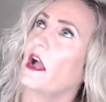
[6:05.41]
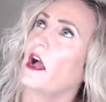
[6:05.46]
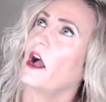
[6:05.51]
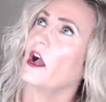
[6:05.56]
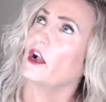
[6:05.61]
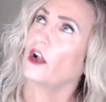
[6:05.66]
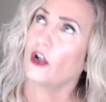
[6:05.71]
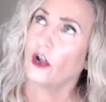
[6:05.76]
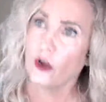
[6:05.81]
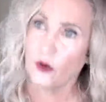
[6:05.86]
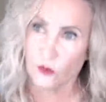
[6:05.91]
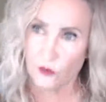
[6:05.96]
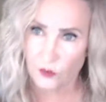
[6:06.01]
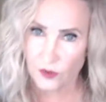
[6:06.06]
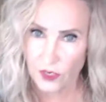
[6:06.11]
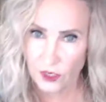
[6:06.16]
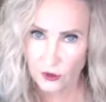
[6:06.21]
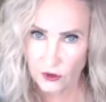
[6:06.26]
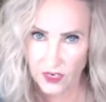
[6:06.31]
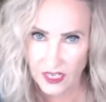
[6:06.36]
a
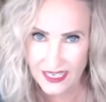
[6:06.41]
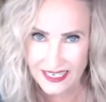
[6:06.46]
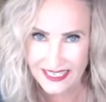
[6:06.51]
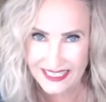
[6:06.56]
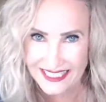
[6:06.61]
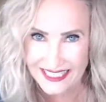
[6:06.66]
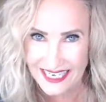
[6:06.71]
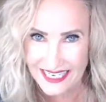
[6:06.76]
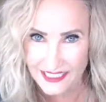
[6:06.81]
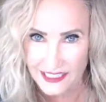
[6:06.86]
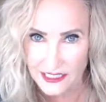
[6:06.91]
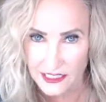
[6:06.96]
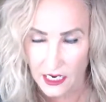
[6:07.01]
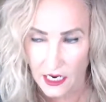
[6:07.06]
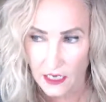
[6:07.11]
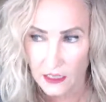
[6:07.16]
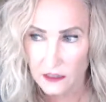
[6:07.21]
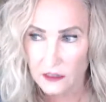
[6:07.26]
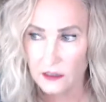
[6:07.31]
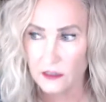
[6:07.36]
career Contessa.